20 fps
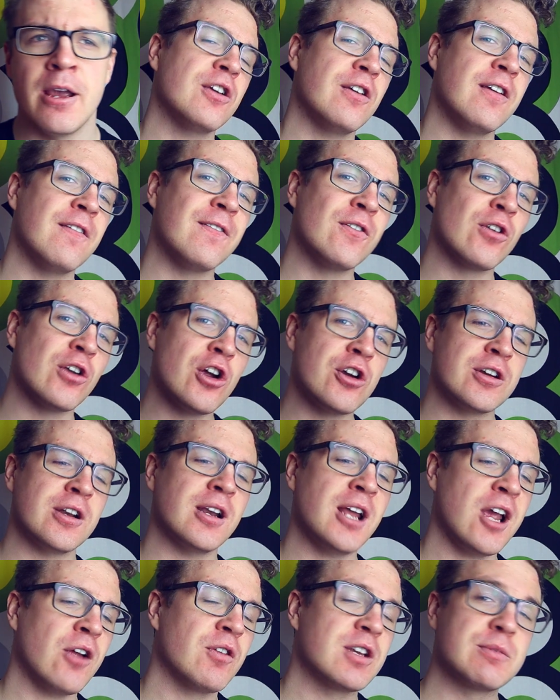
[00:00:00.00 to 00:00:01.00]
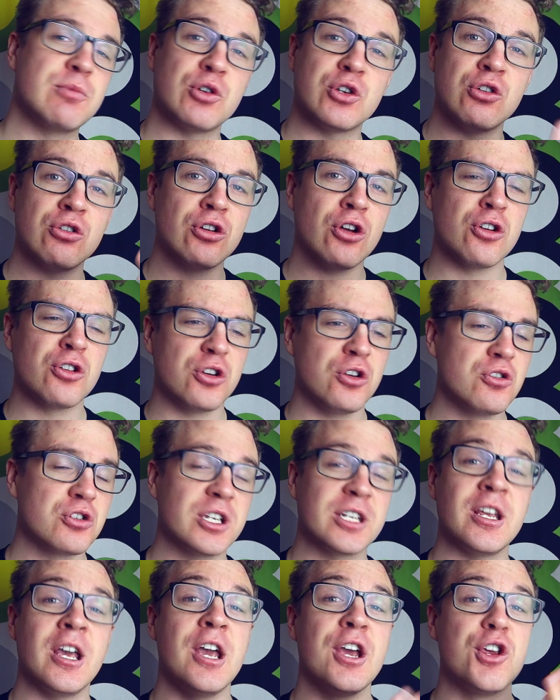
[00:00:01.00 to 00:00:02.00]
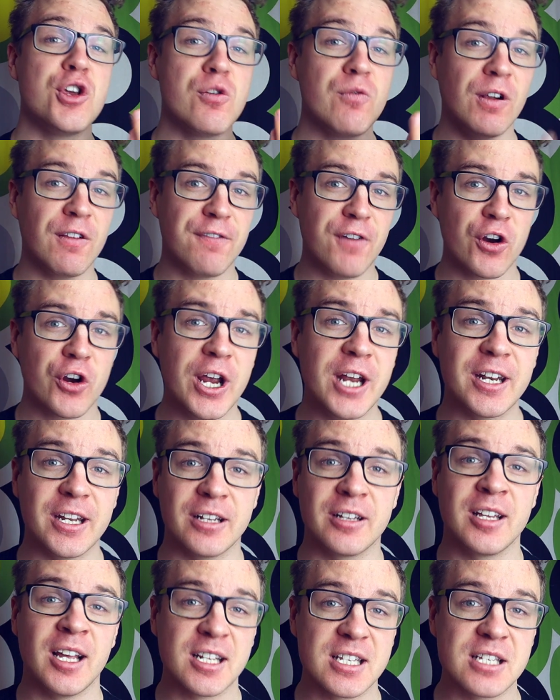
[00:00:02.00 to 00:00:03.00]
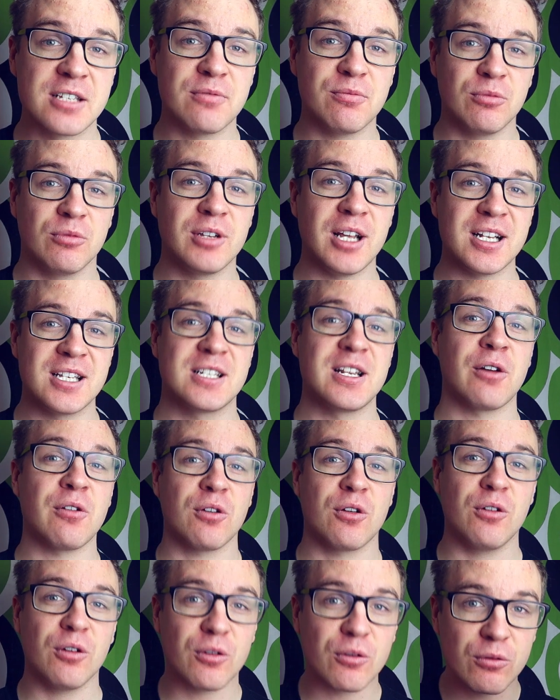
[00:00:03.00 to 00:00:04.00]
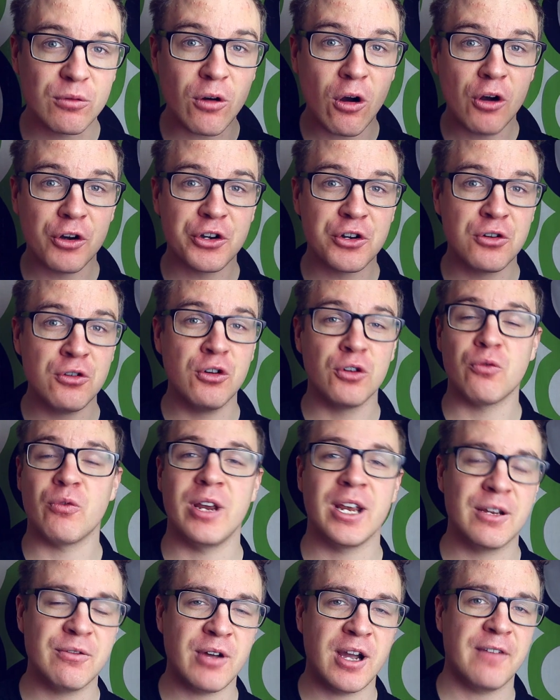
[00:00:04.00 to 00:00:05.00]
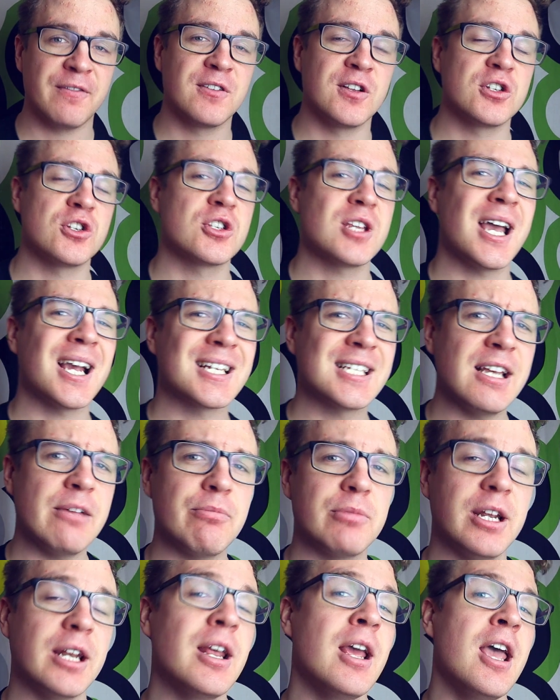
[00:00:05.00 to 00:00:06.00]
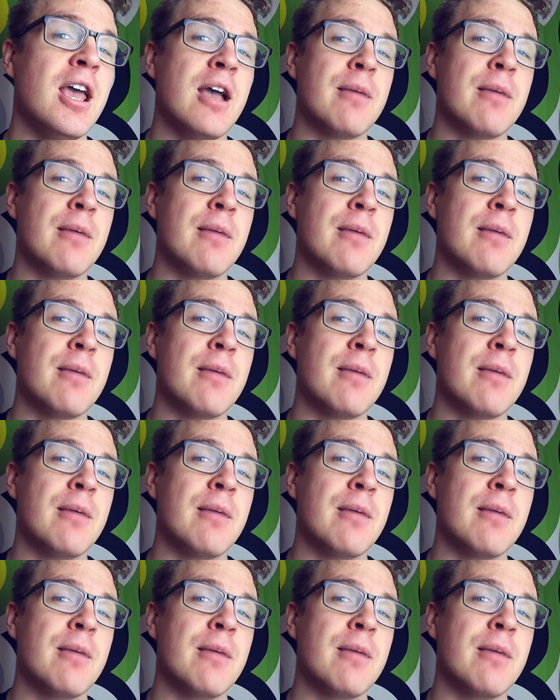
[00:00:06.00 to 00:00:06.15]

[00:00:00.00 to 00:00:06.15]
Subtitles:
If you learn a language but you don't use it, you will forget it. That's the raw truth. We have to just accept it.